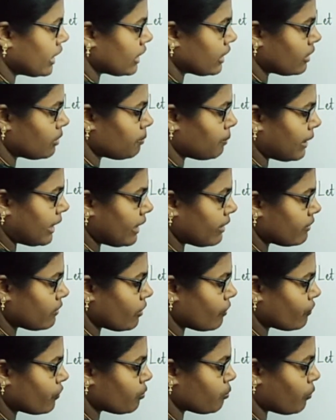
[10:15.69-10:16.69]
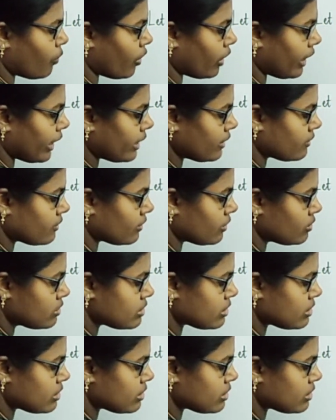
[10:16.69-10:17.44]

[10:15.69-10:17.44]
In the place of small x, you'll